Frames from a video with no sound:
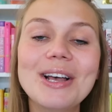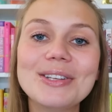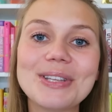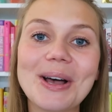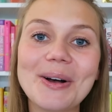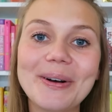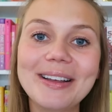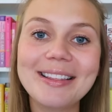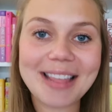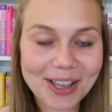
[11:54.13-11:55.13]

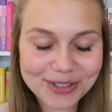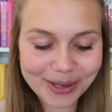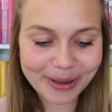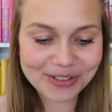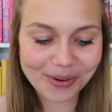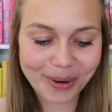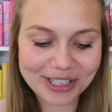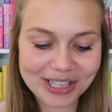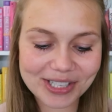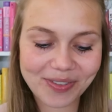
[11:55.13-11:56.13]
So thank you so much for
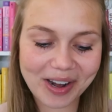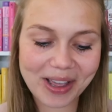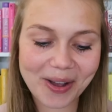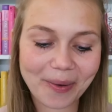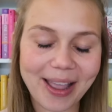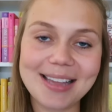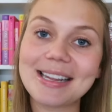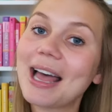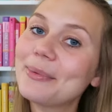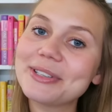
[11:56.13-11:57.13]
watching this video
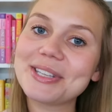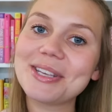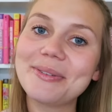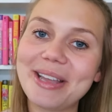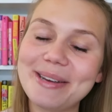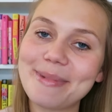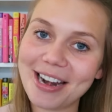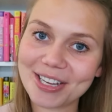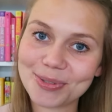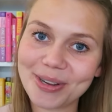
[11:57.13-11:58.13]
and I will see you in my
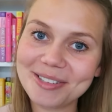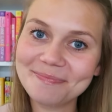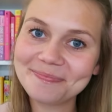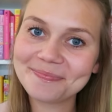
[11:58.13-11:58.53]
next one.